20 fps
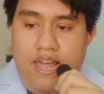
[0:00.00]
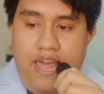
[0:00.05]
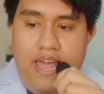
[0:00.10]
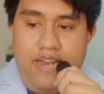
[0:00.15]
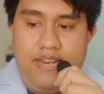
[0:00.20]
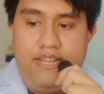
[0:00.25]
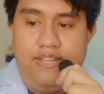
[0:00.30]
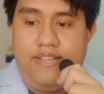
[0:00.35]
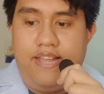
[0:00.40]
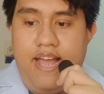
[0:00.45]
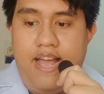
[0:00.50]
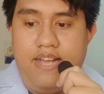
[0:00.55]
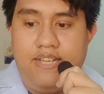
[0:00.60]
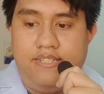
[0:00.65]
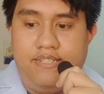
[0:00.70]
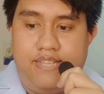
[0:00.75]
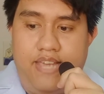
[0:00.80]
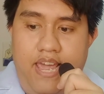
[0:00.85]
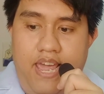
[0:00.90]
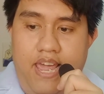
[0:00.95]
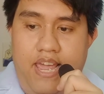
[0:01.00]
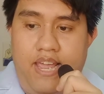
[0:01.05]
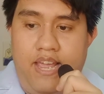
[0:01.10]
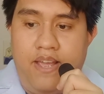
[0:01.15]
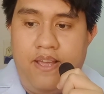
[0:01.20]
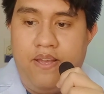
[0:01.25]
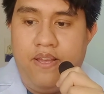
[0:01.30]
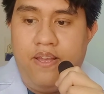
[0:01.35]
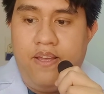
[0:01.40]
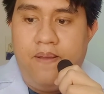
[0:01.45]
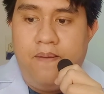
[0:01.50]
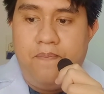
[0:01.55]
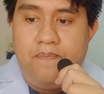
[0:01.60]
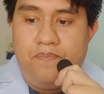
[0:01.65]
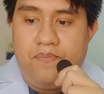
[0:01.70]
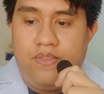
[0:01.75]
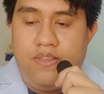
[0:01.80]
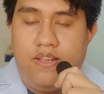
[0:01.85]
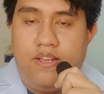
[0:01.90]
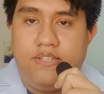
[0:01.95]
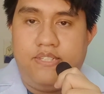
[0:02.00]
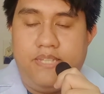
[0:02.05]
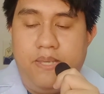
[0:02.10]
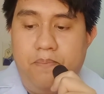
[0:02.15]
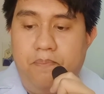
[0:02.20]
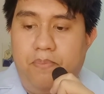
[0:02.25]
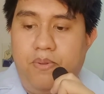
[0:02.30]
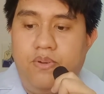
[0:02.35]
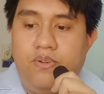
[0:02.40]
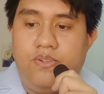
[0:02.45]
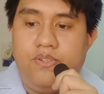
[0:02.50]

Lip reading: and it has a simple